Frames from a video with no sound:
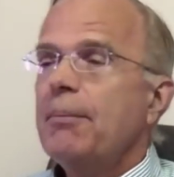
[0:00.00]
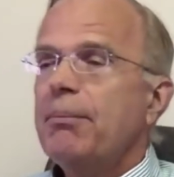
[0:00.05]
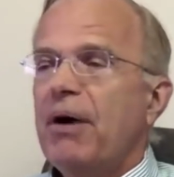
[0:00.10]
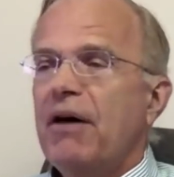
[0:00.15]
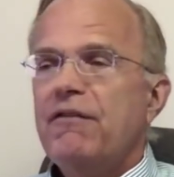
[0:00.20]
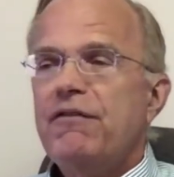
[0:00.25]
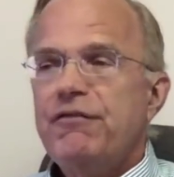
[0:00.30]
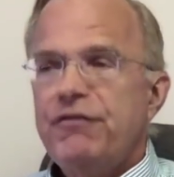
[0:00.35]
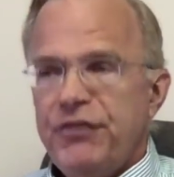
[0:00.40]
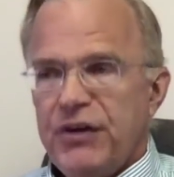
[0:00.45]

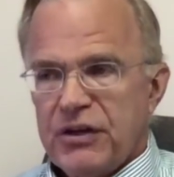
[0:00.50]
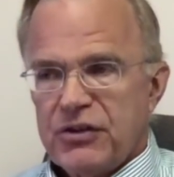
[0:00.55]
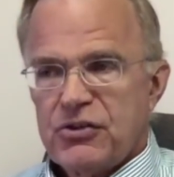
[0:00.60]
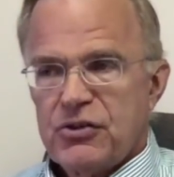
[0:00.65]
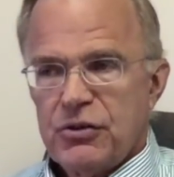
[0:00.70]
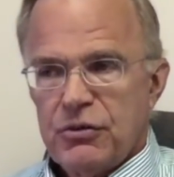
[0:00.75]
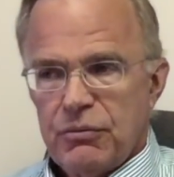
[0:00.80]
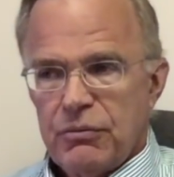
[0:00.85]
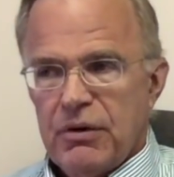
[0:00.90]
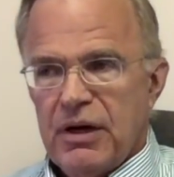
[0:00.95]
But
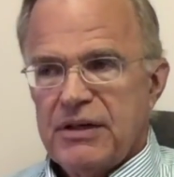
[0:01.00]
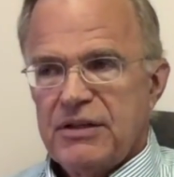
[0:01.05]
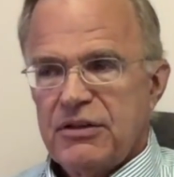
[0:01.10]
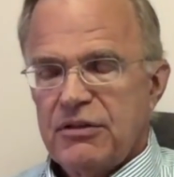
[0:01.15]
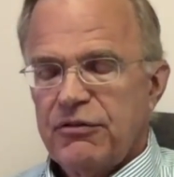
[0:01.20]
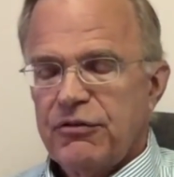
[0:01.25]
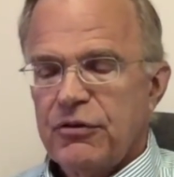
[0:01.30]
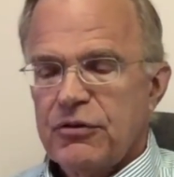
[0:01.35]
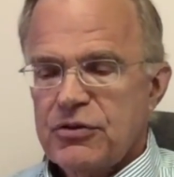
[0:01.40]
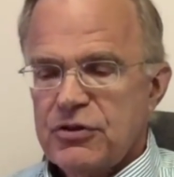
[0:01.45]
fix it right
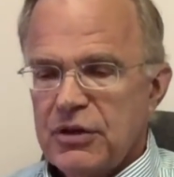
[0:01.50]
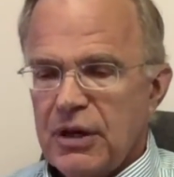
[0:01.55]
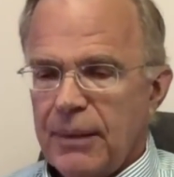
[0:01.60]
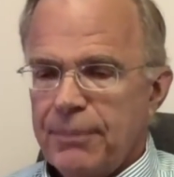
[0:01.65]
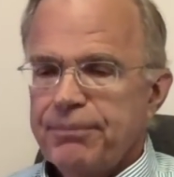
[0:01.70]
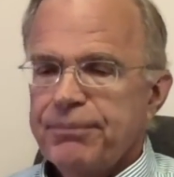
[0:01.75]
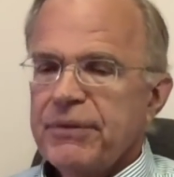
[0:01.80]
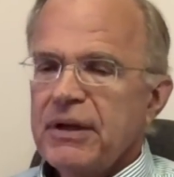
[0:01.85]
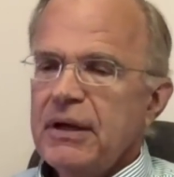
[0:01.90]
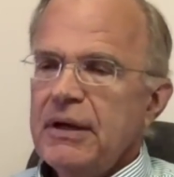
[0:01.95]
the first
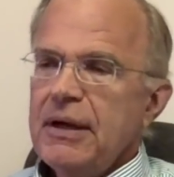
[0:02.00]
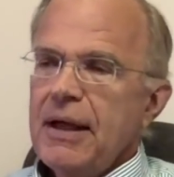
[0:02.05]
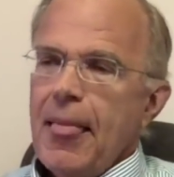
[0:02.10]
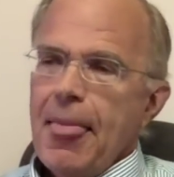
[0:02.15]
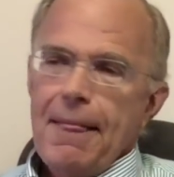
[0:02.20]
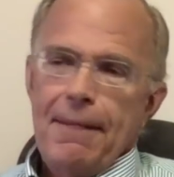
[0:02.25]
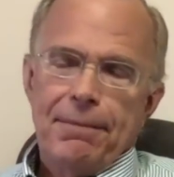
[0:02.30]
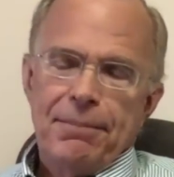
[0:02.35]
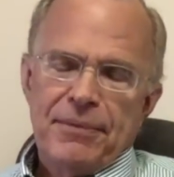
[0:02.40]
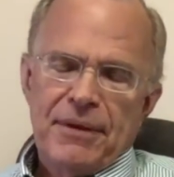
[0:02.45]
time.
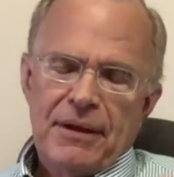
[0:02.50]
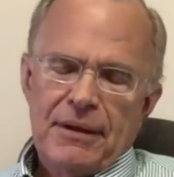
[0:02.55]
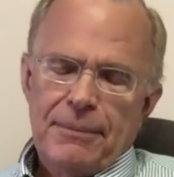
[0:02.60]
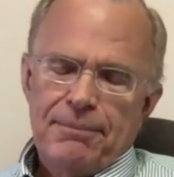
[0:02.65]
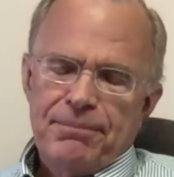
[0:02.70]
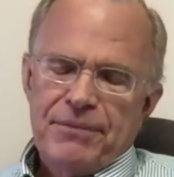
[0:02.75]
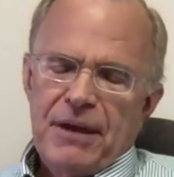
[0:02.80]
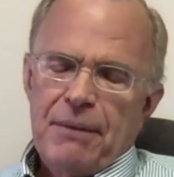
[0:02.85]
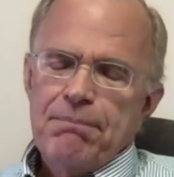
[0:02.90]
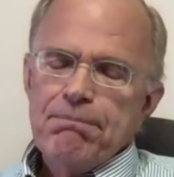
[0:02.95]

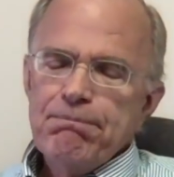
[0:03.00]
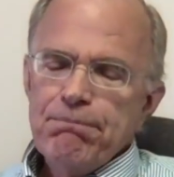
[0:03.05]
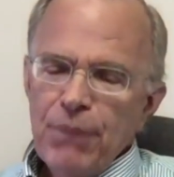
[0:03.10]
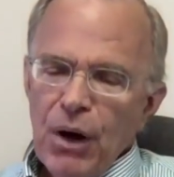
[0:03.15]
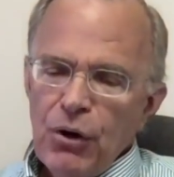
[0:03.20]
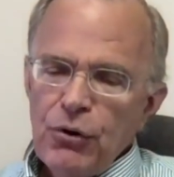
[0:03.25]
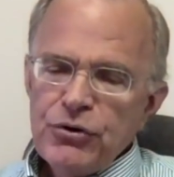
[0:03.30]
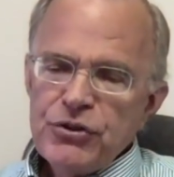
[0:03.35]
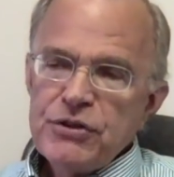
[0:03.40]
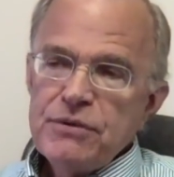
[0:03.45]

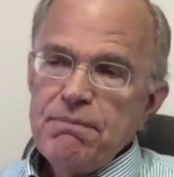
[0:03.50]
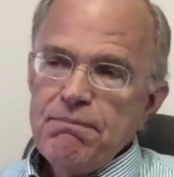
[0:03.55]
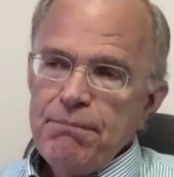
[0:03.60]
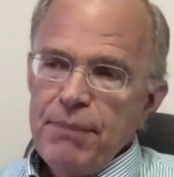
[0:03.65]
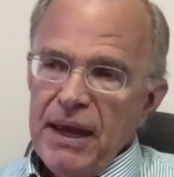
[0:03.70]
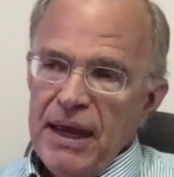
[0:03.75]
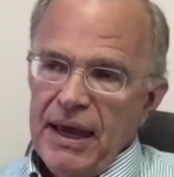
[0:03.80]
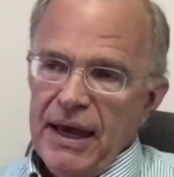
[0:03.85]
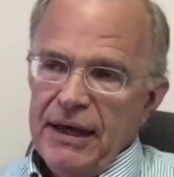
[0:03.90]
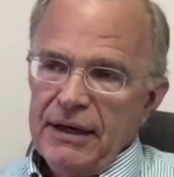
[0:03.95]
Most
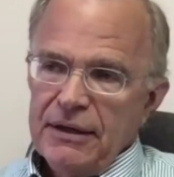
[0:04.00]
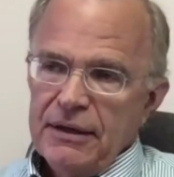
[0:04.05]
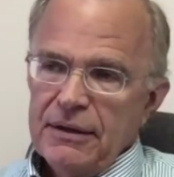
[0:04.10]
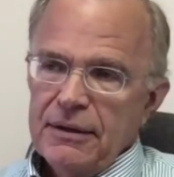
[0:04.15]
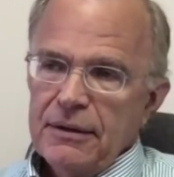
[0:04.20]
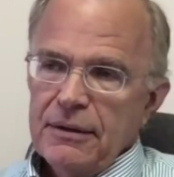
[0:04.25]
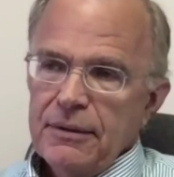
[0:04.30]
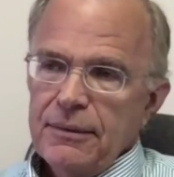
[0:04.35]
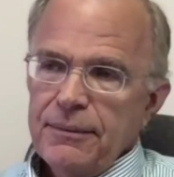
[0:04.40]
men